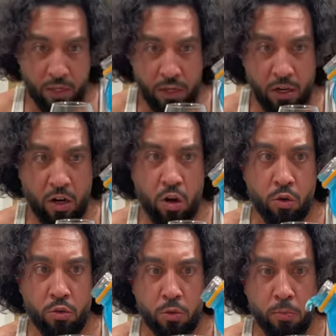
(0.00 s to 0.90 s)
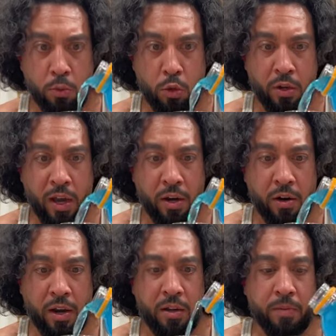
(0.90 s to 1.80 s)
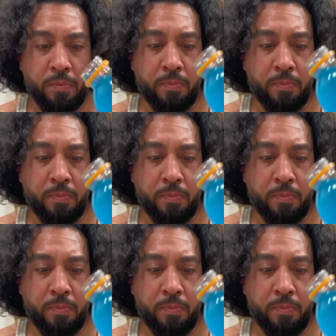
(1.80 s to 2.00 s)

Here goes Blue Gatorade.